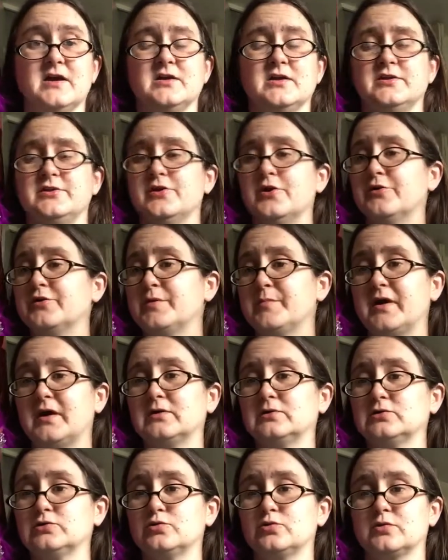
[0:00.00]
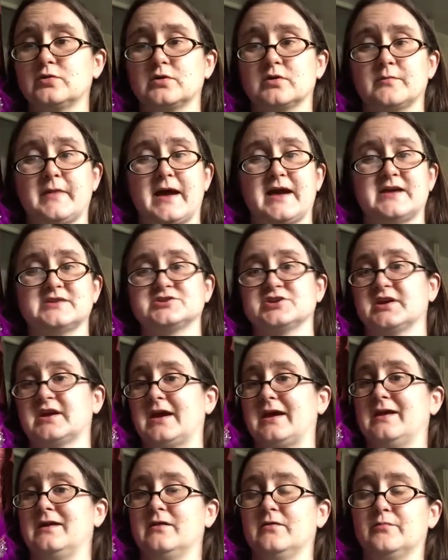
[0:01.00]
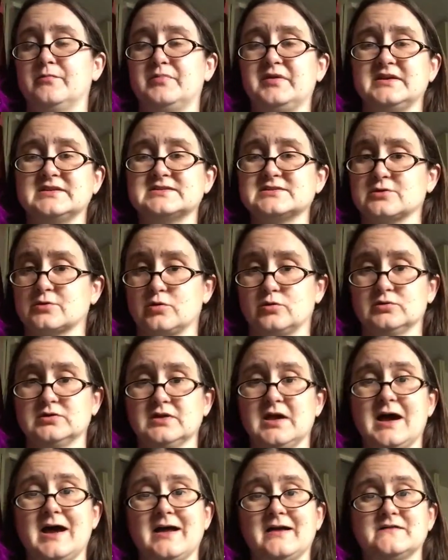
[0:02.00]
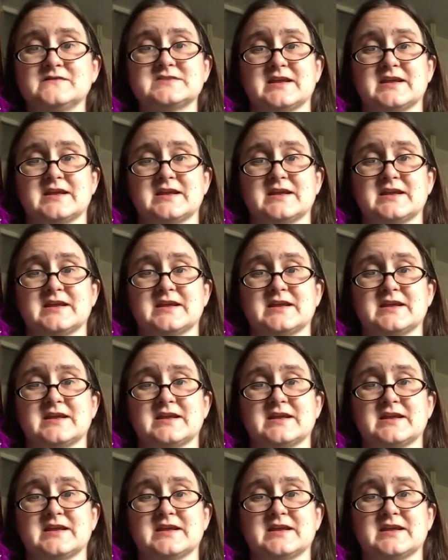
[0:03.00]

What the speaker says: known about lore, magic, and beasts their whole lives.